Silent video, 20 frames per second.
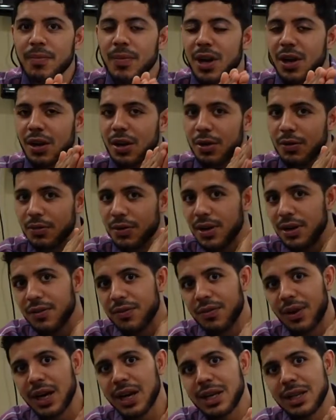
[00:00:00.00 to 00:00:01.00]
of
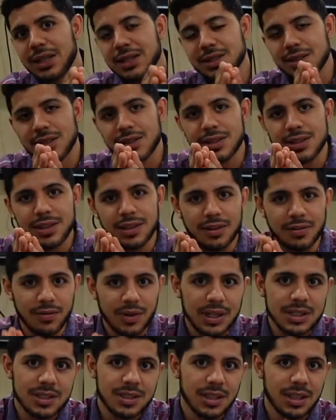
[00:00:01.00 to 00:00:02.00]
finances and
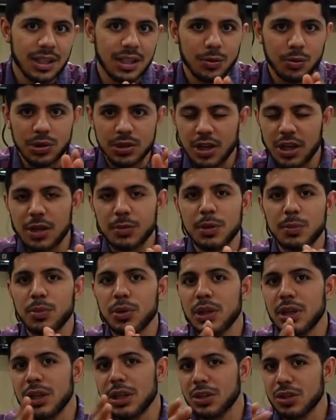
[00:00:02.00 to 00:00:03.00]
investing and retirement
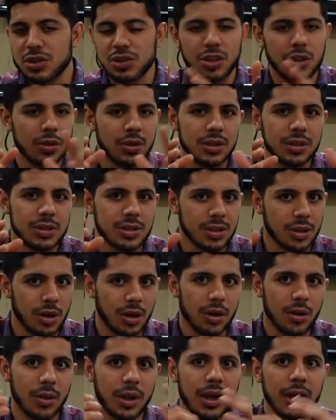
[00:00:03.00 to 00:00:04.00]
planning, insurance and
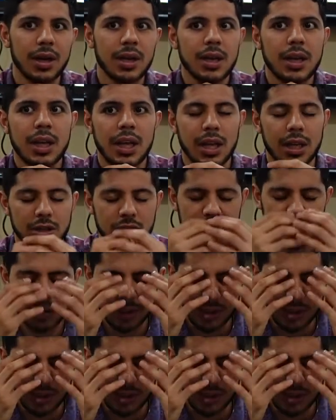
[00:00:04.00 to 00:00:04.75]
all that, it just